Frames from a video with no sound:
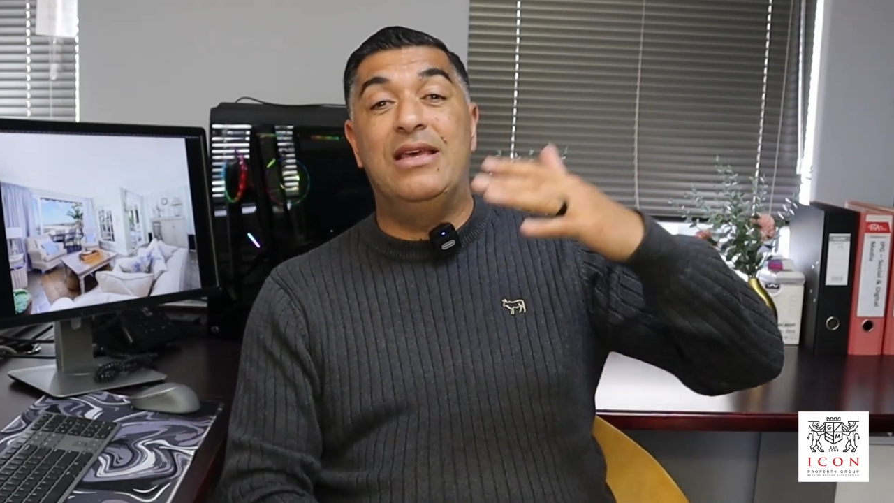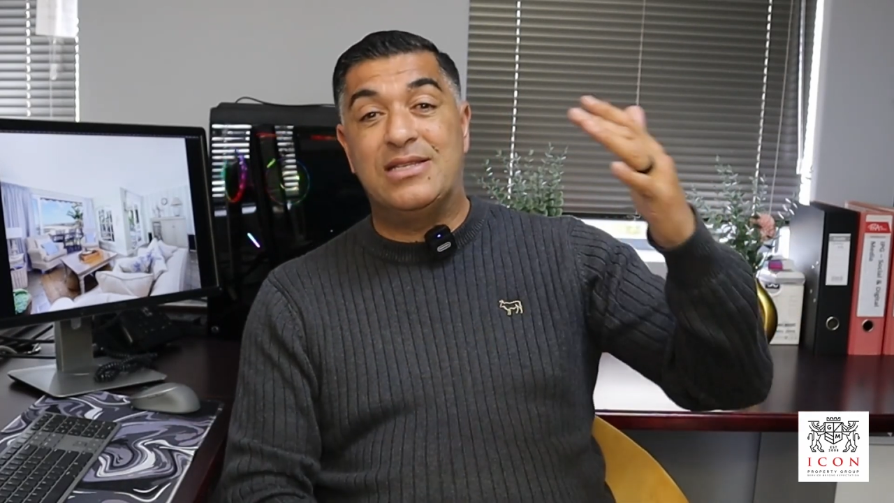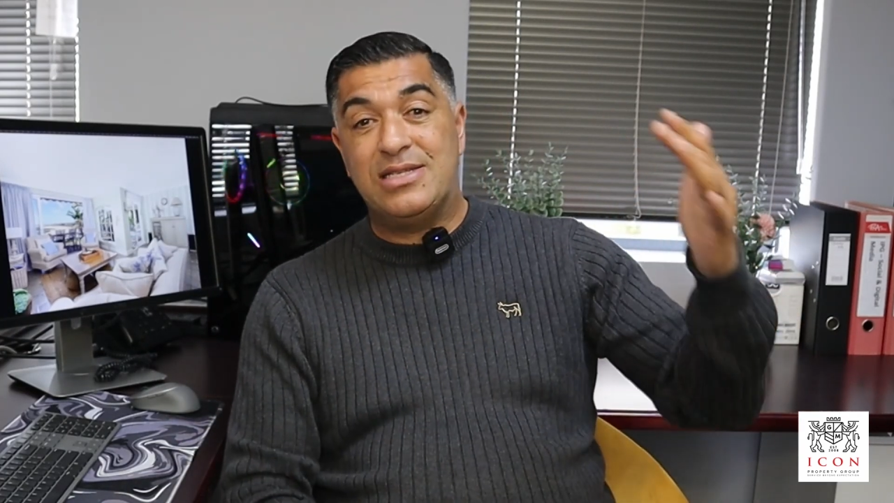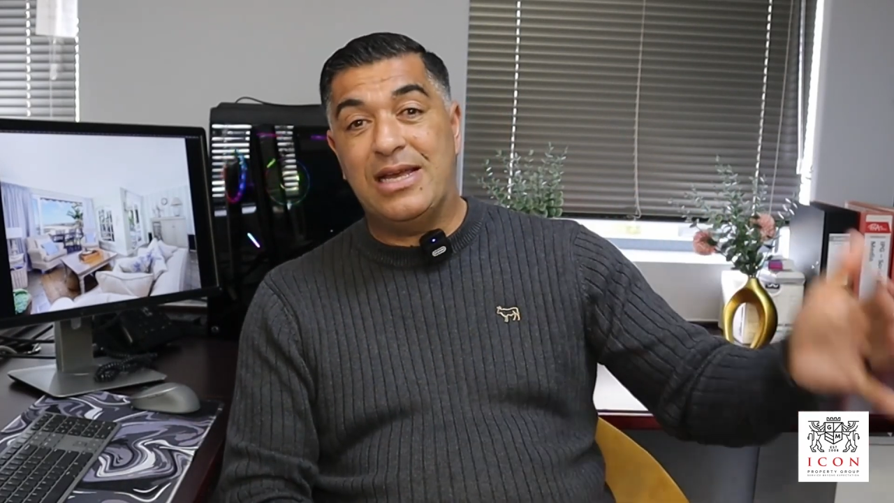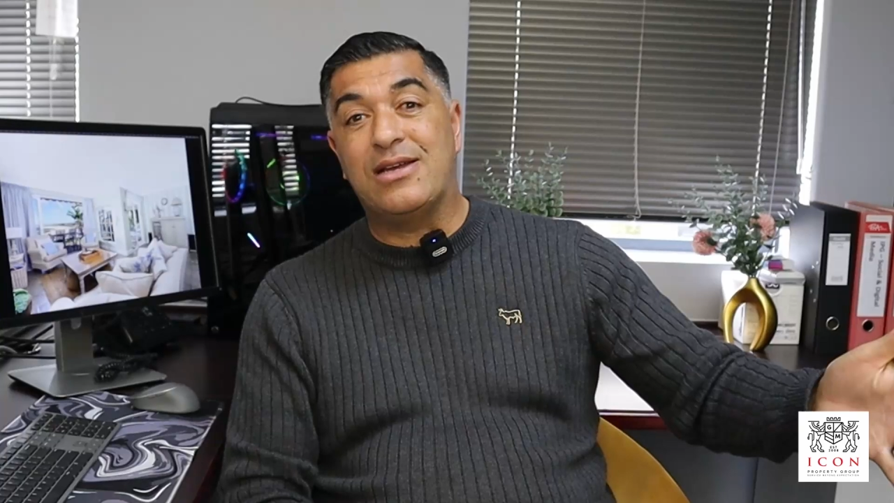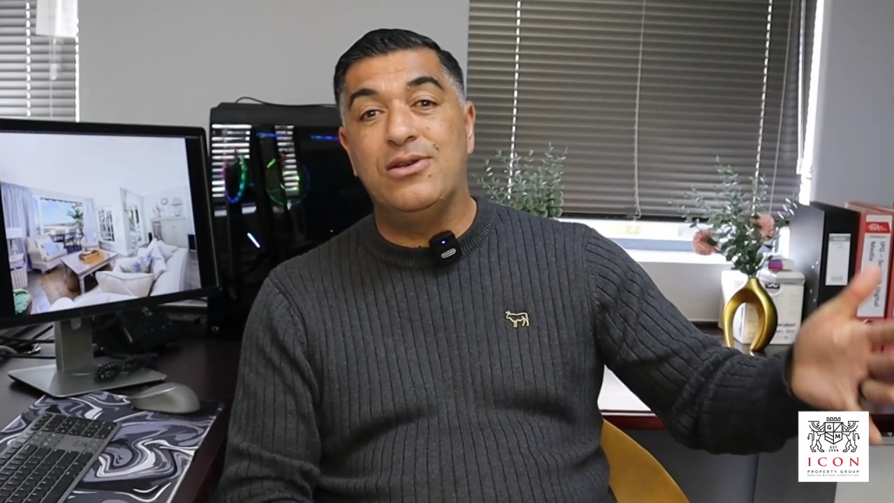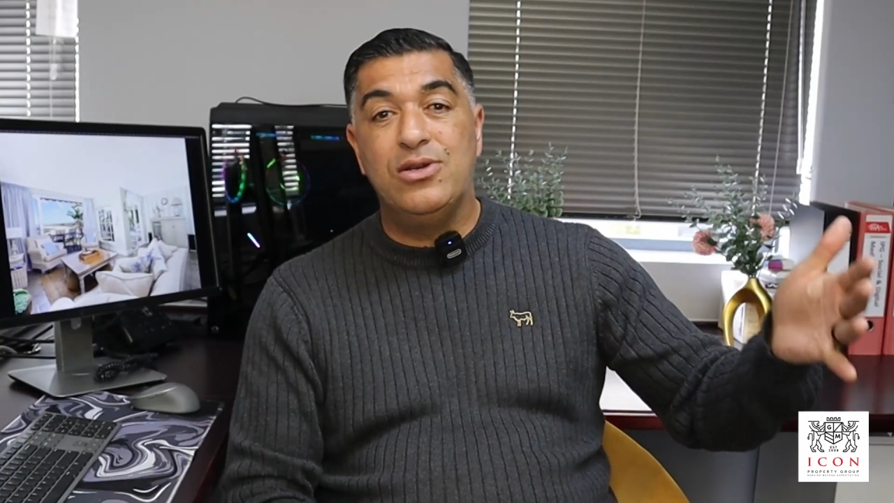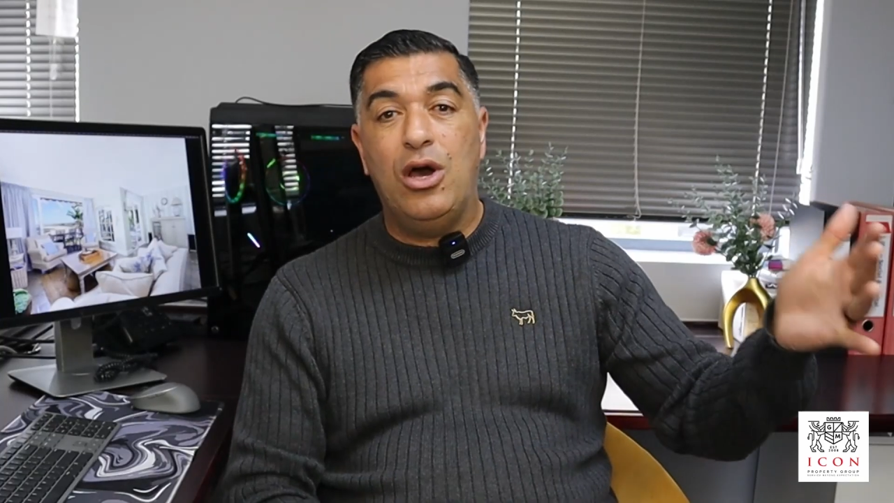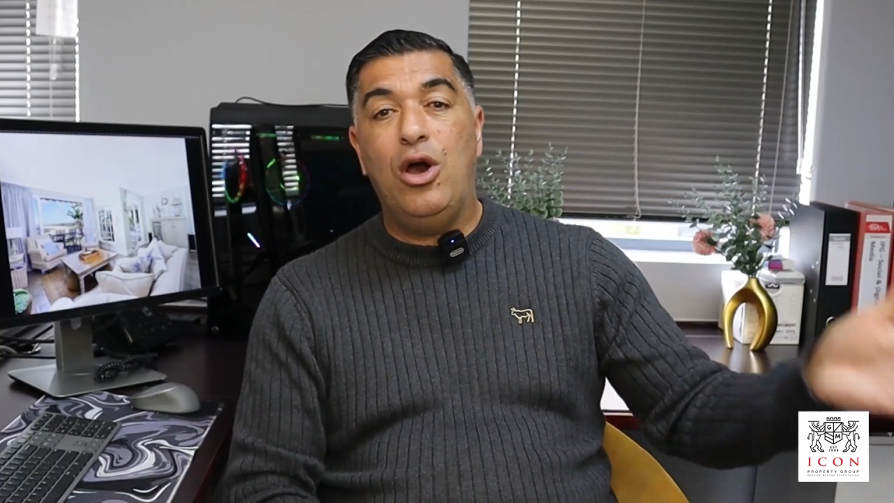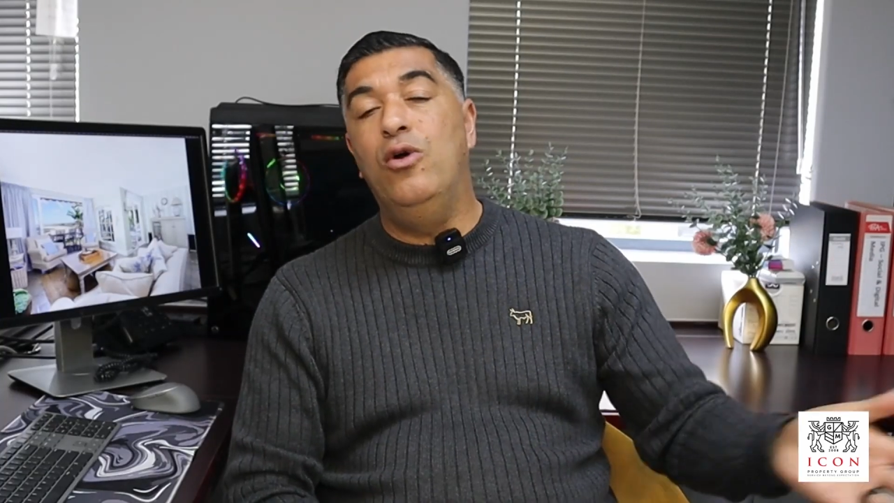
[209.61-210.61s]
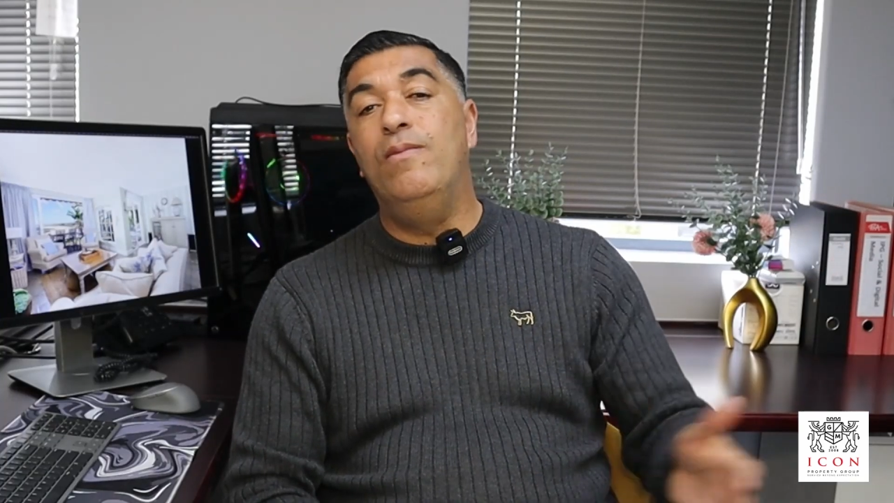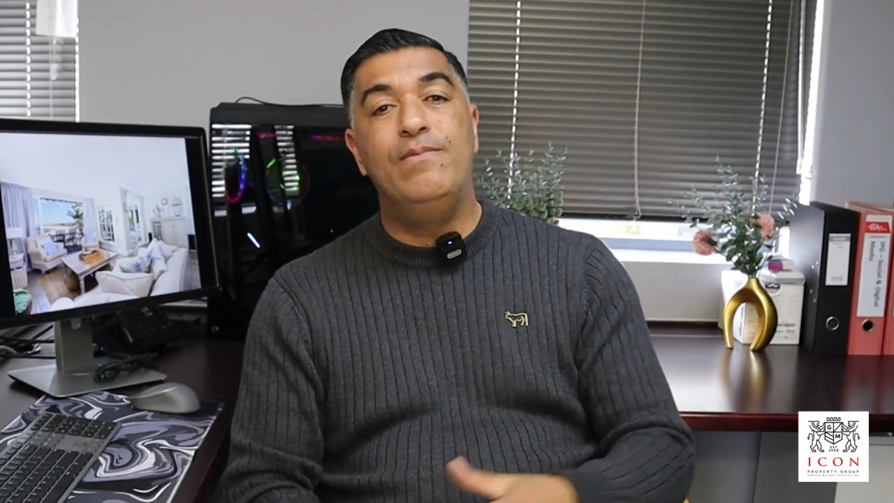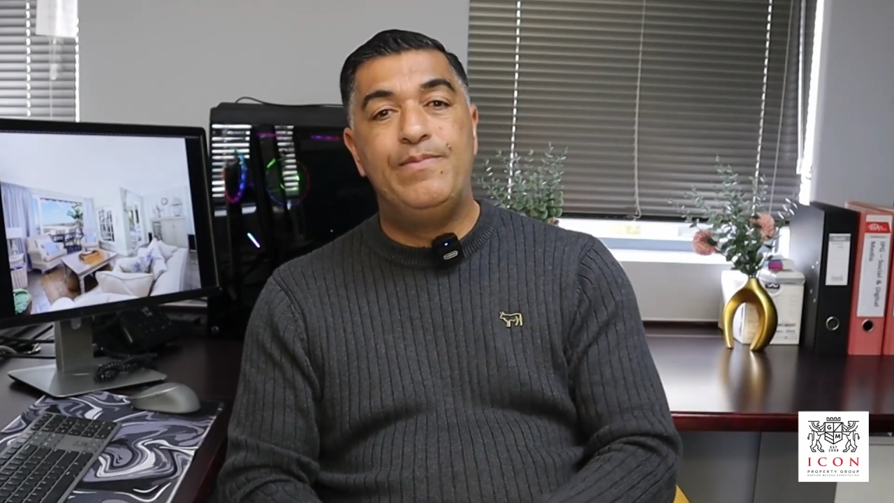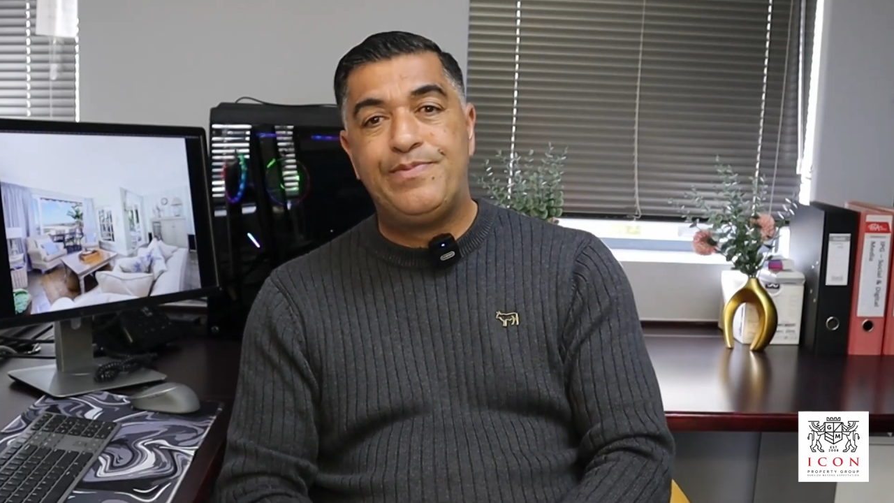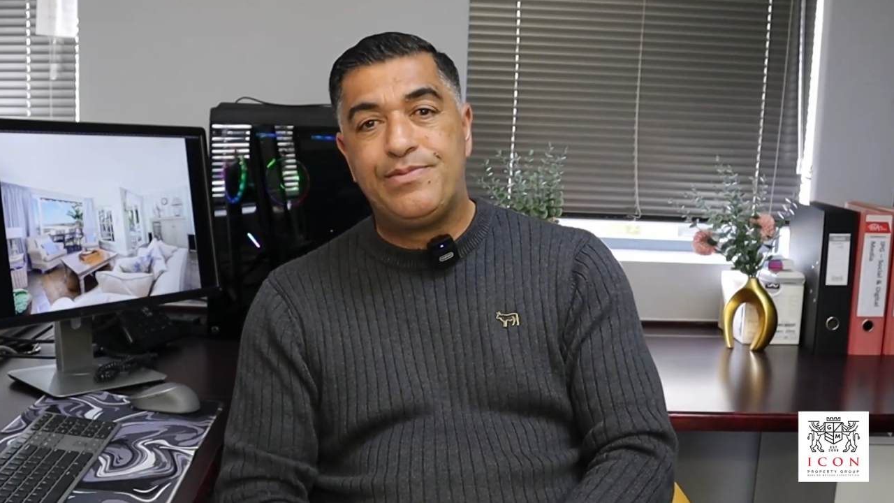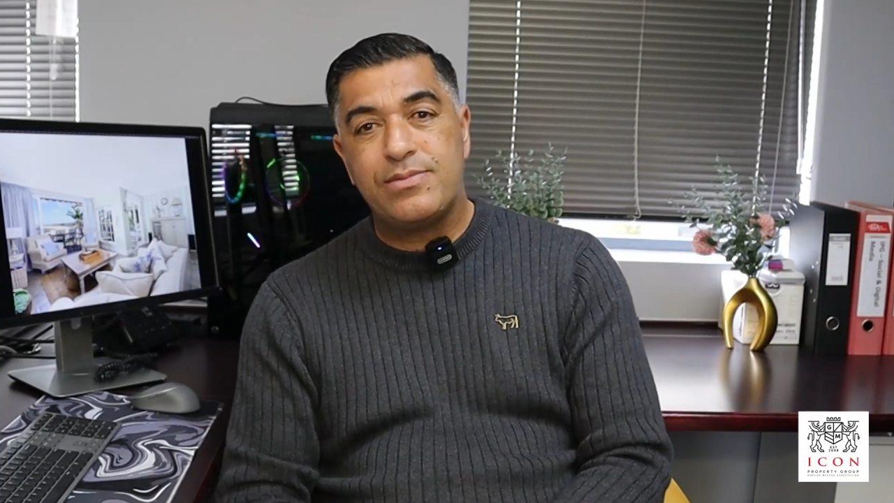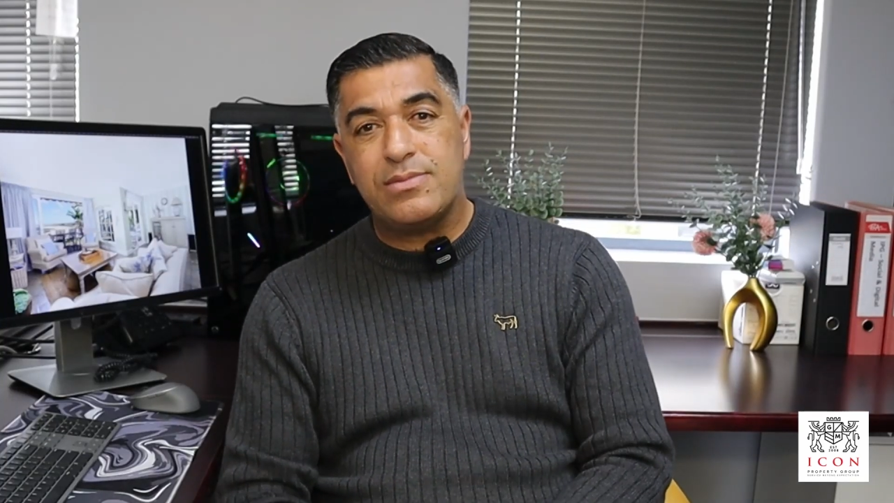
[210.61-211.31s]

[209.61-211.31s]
in their second home.